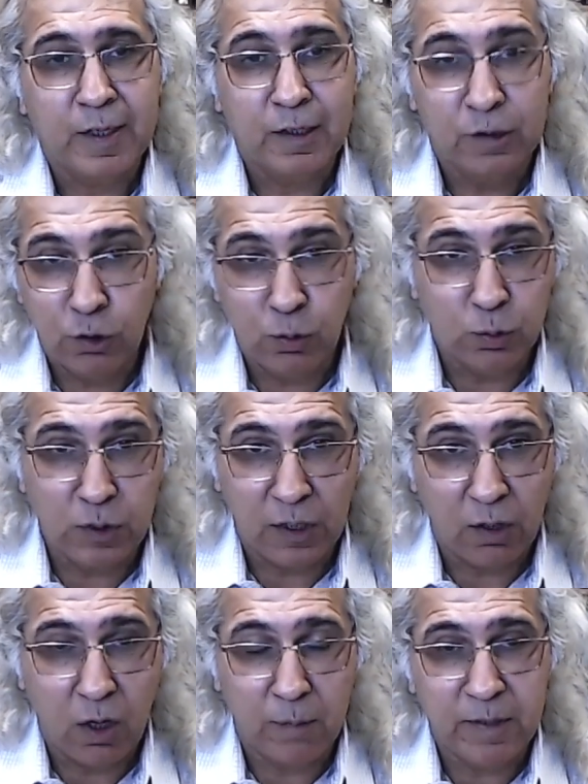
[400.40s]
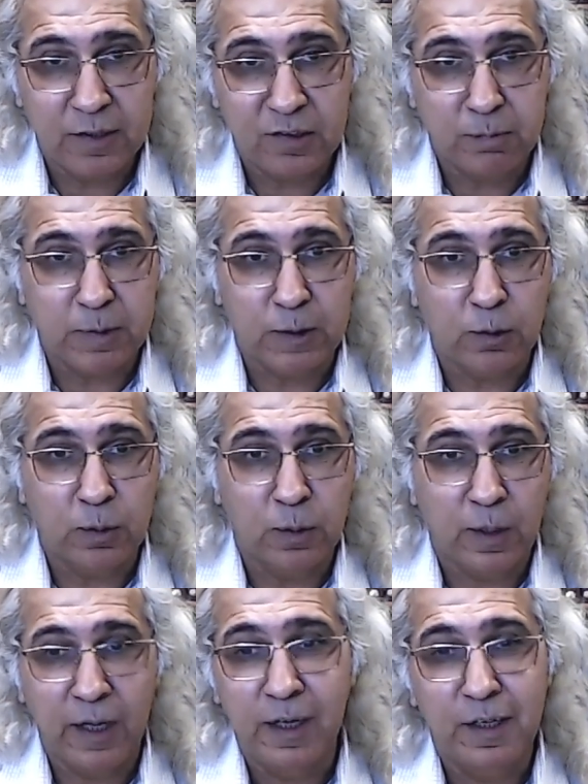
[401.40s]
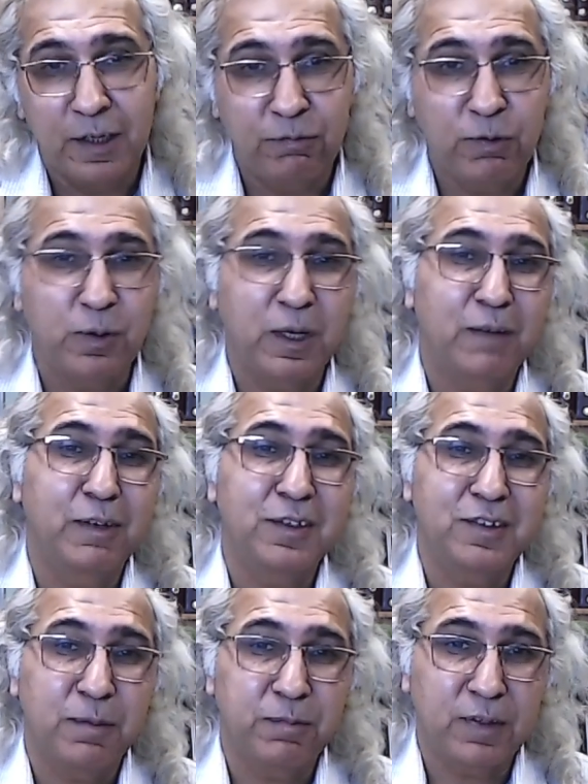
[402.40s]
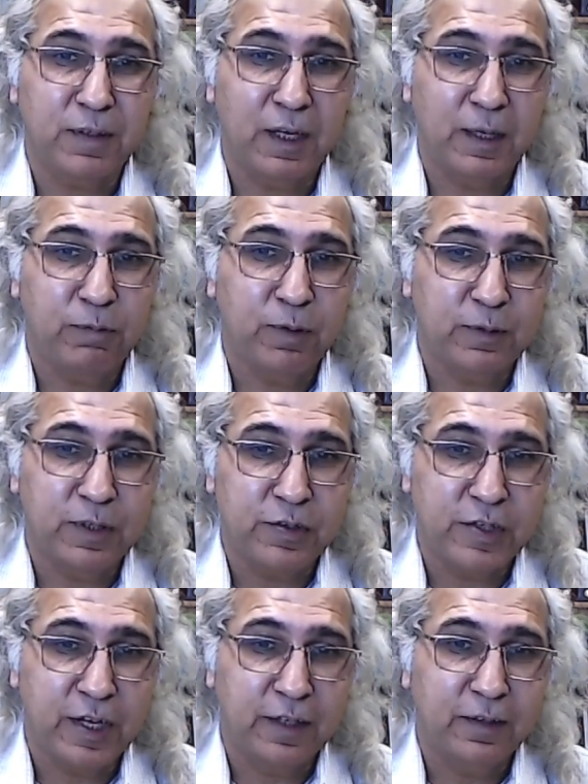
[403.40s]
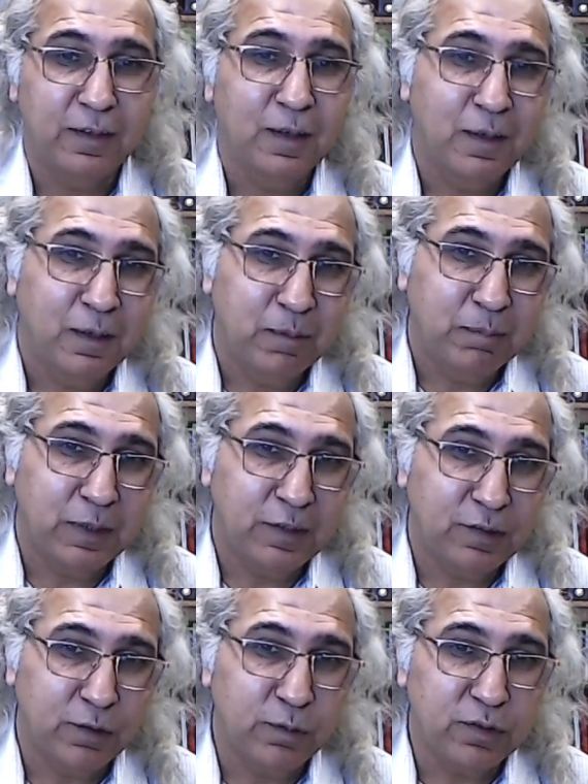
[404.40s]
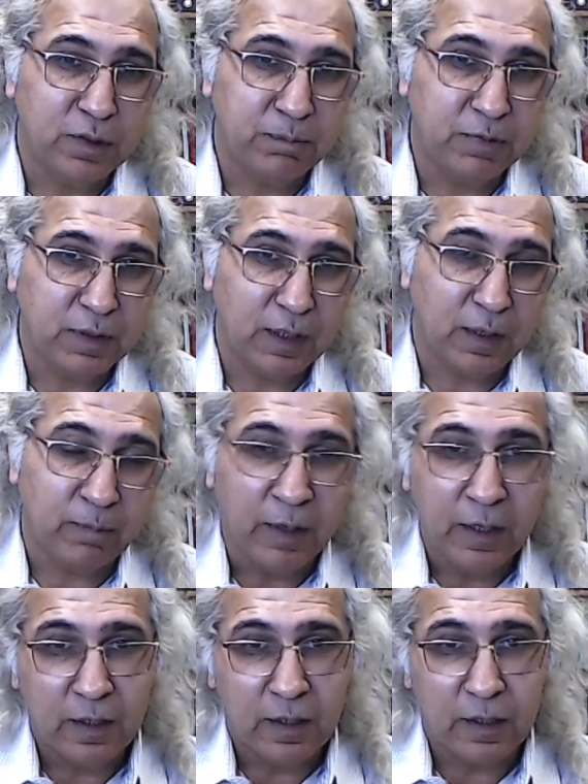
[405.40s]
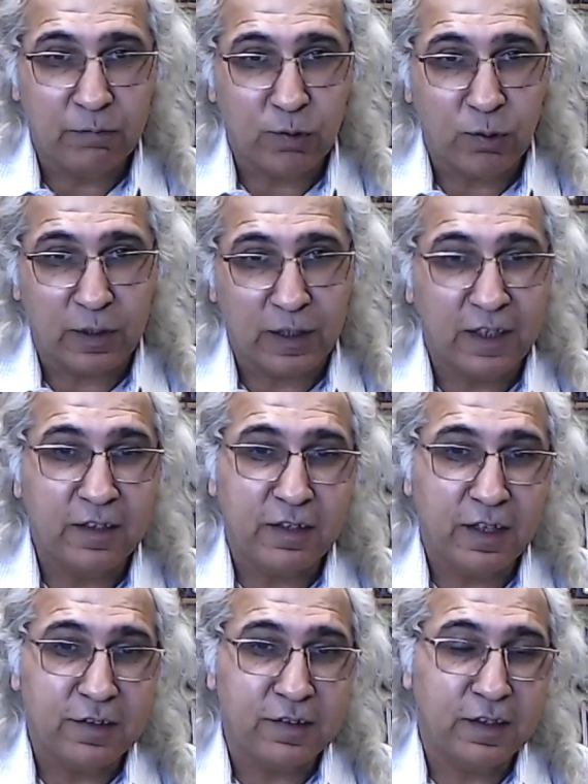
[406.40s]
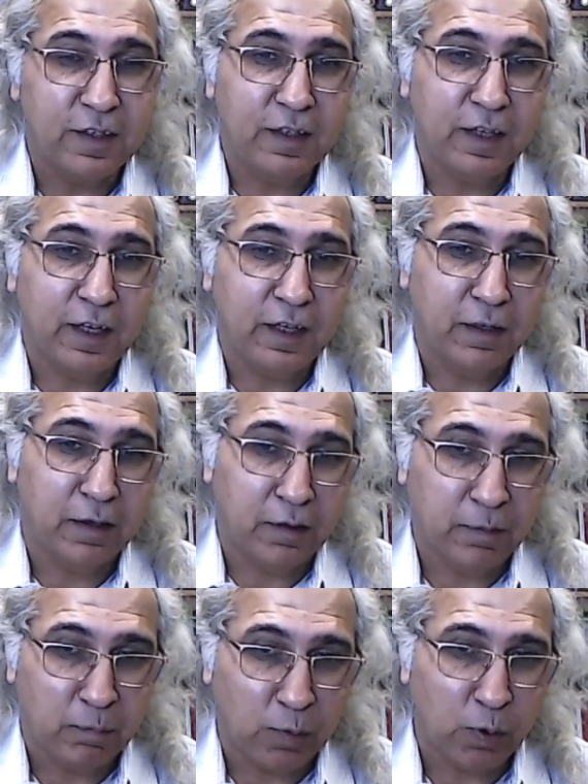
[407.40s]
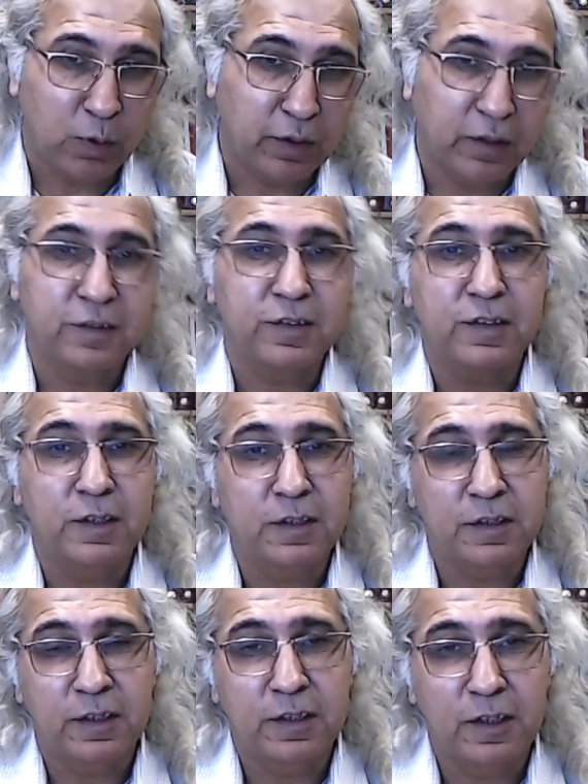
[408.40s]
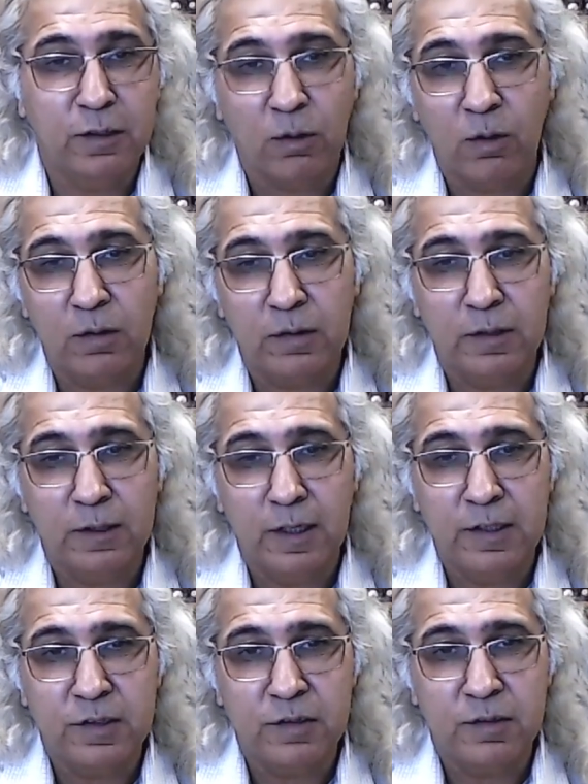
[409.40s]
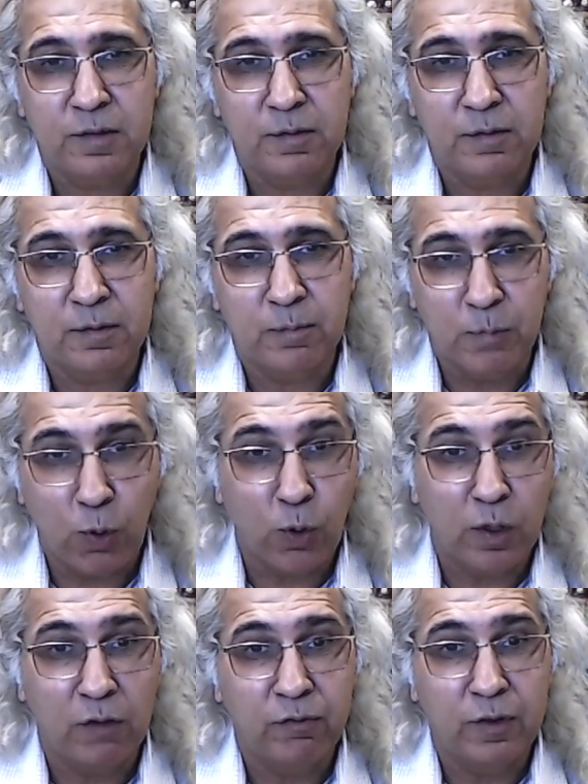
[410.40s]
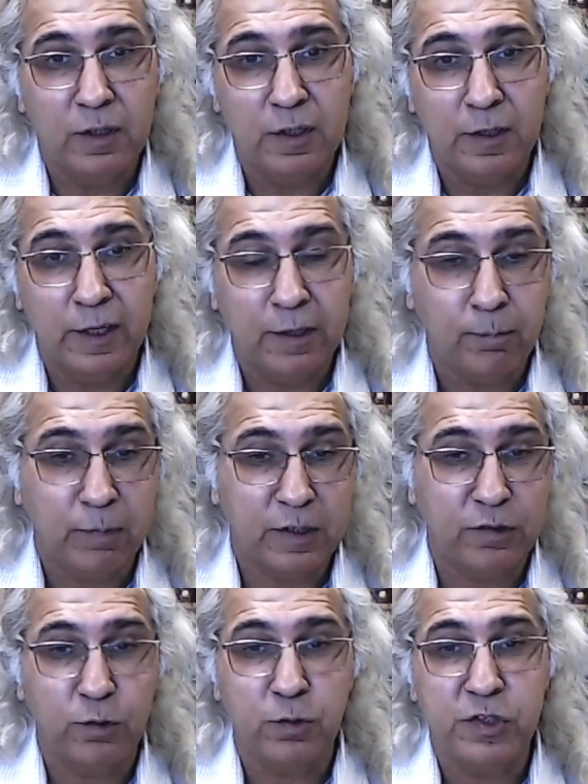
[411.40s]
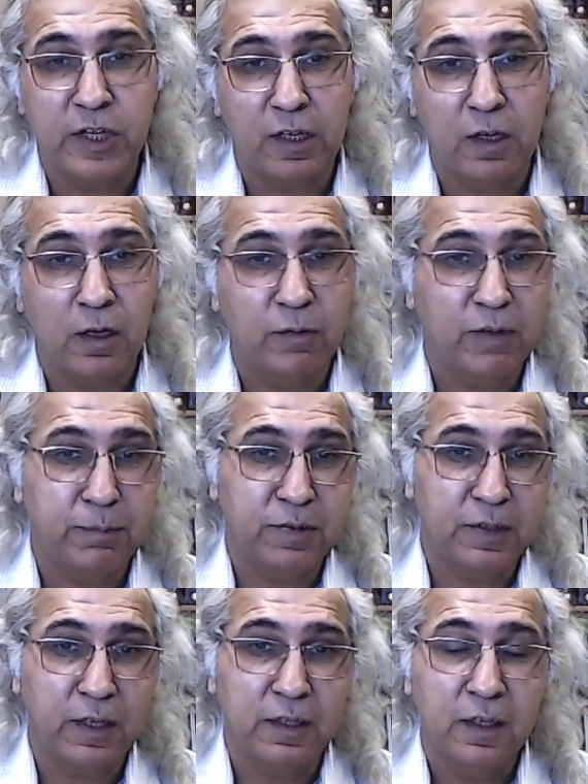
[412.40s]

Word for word: through the comments below. And if you haven't subscribed to the channel, please do subscribe. If you're interested in a more concerted and organized mode of learning, please do check our website,